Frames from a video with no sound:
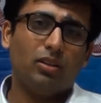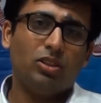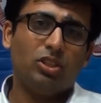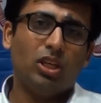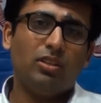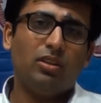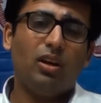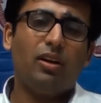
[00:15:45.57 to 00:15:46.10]

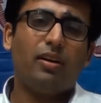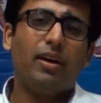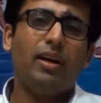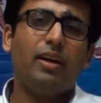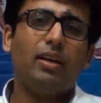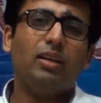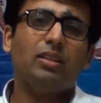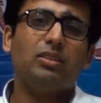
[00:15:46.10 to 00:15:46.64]
General
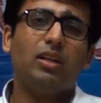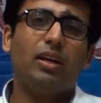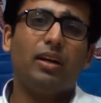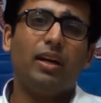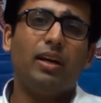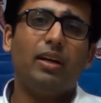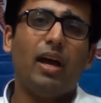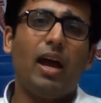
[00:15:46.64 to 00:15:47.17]
rate is the
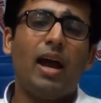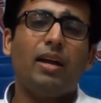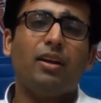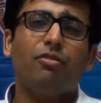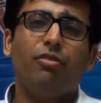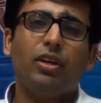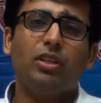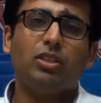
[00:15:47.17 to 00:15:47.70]
rate
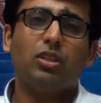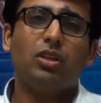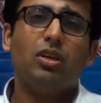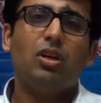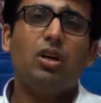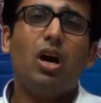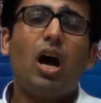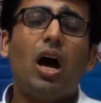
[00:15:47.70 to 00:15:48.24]
at which
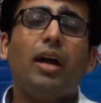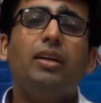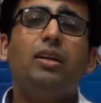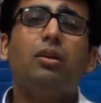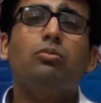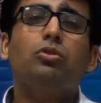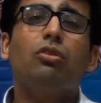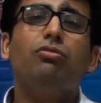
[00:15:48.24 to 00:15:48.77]

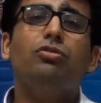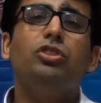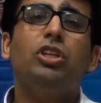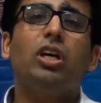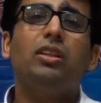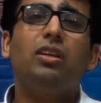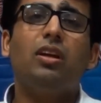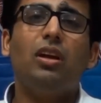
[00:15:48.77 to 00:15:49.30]
items of
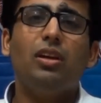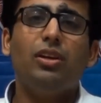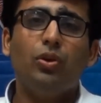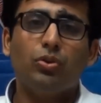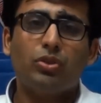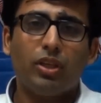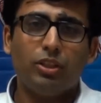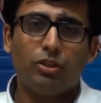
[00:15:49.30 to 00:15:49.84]
general
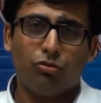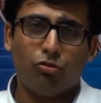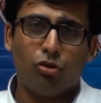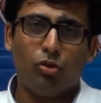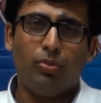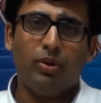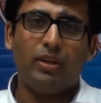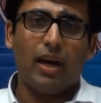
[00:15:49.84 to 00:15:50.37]
usage
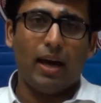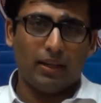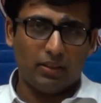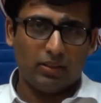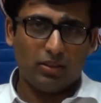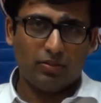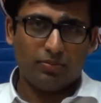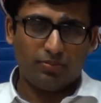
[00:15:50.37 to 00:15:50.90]
would be
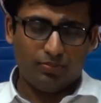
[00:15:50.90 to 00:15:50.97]
taxed.